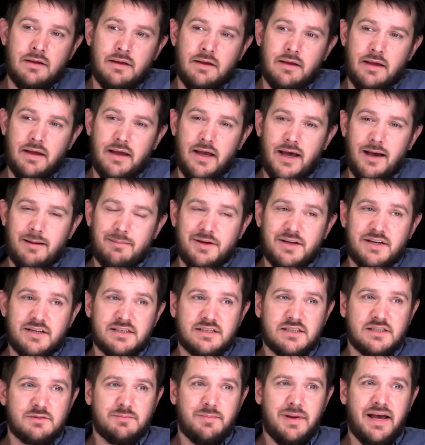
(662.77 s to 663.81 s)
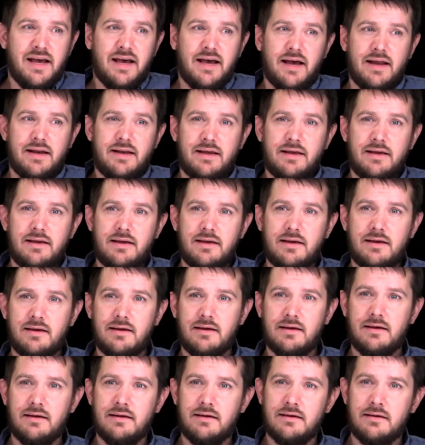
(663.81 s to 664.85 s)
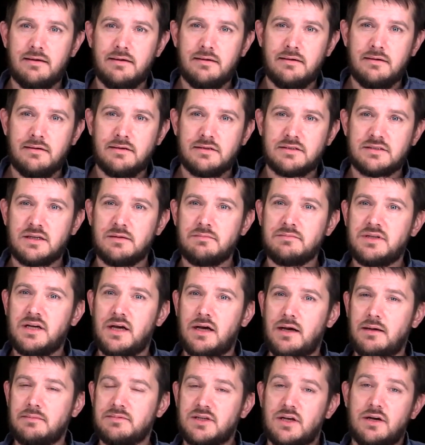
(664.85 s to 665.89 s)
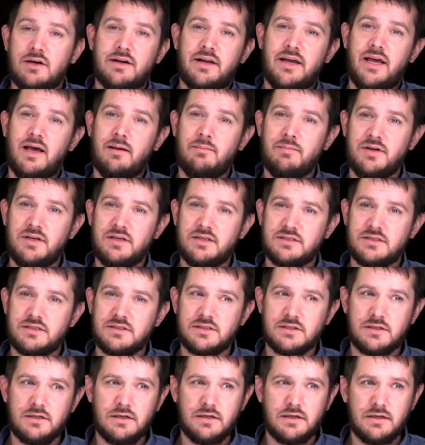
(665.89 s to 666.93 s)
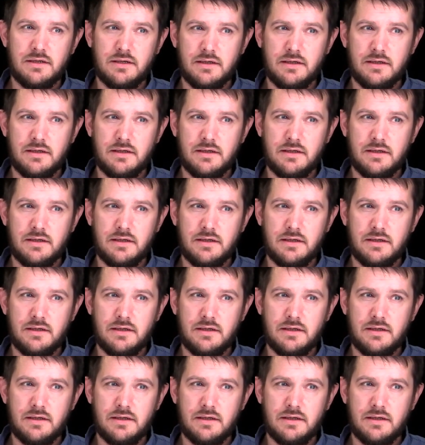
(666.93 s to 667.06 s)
happiness is bad. Sometimes unhappiness is good.